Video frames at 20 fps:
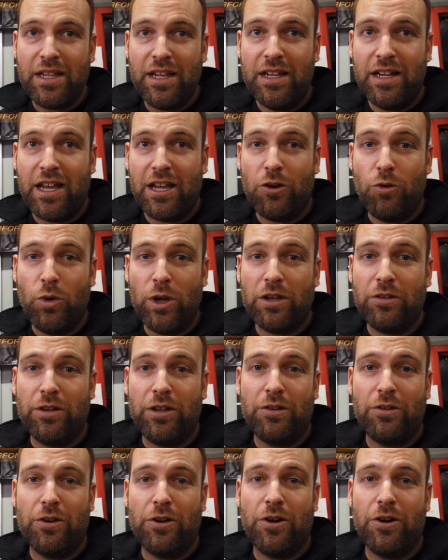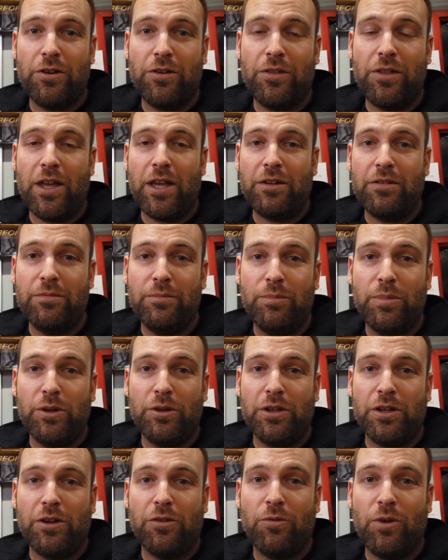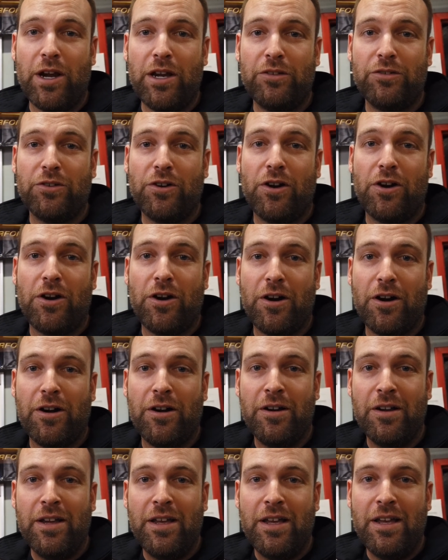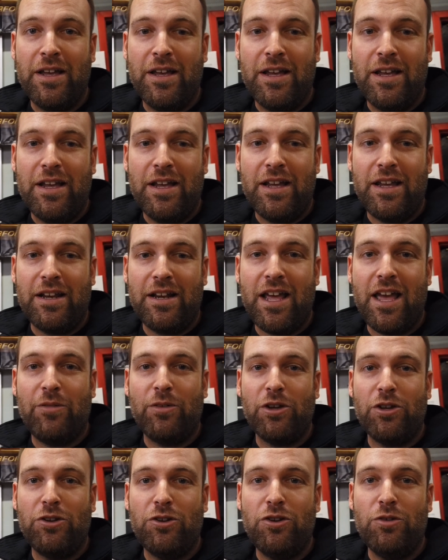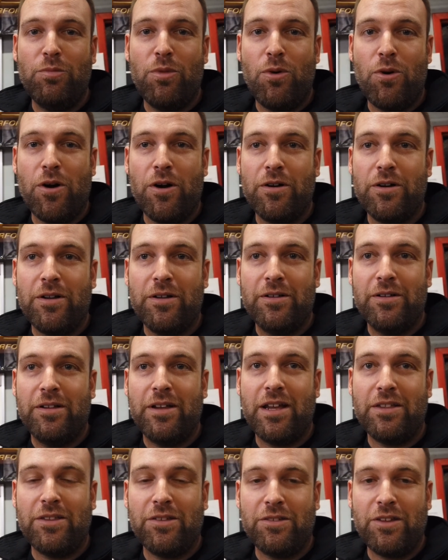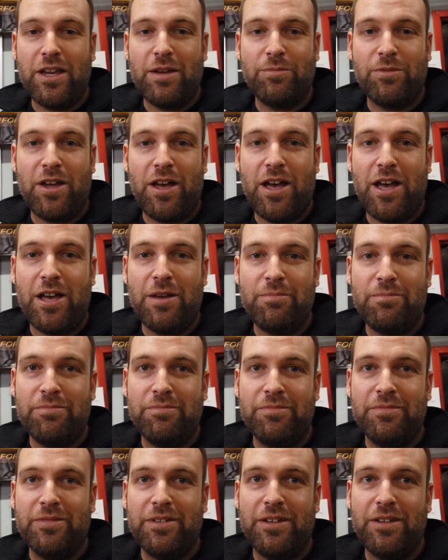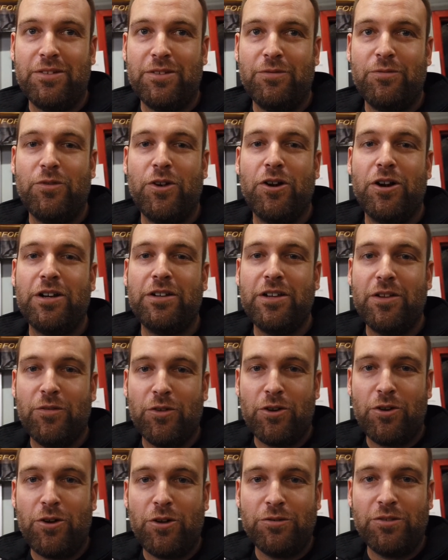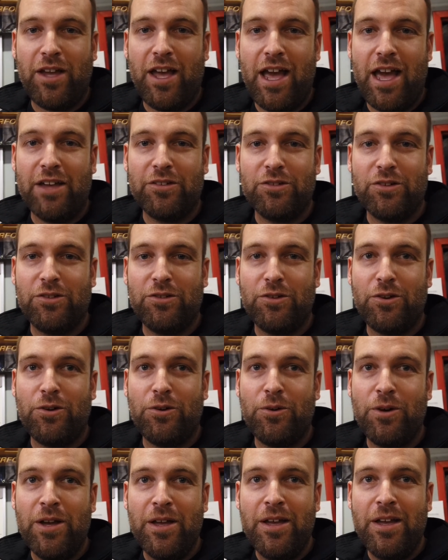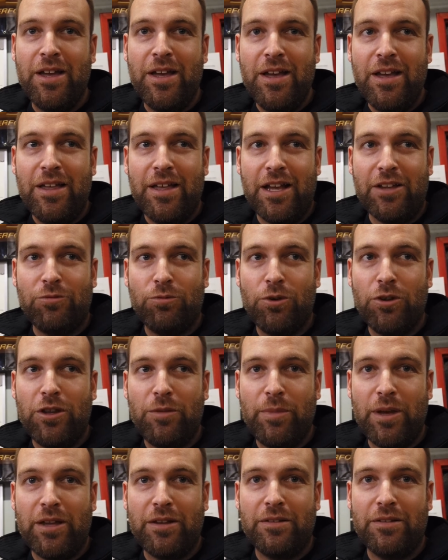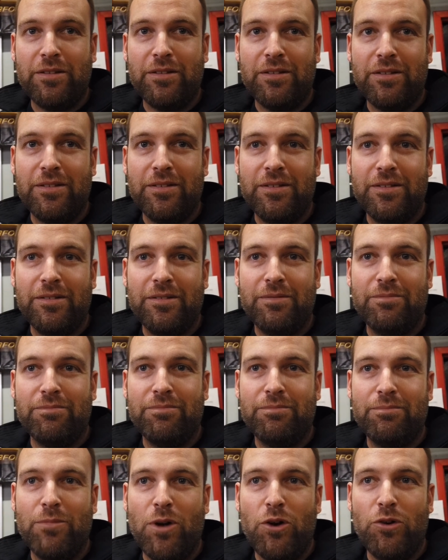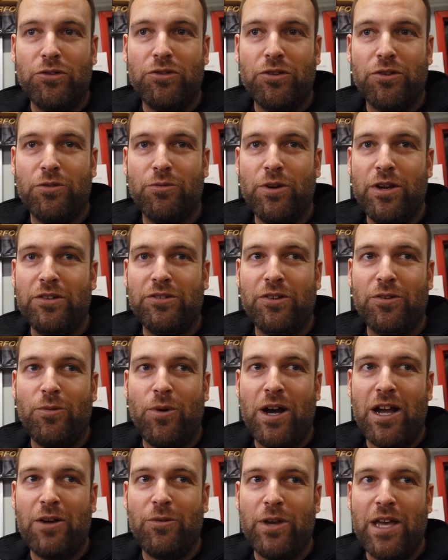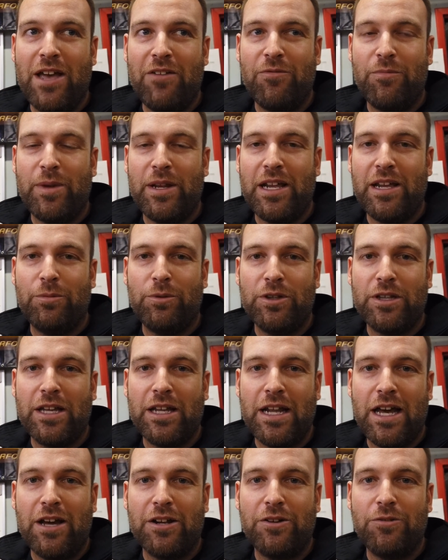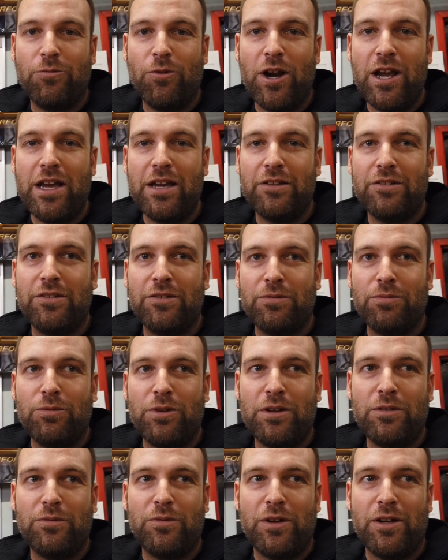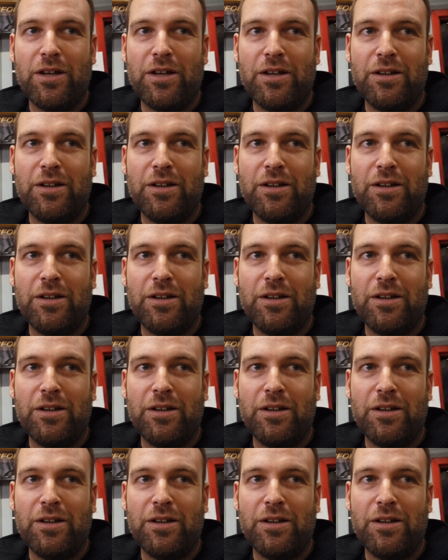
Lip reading: and I quickly learned that building a race car and having a newborn at the same time is a very difficult task. So that's really been most of the reason why we haven't been able to get out and race. We've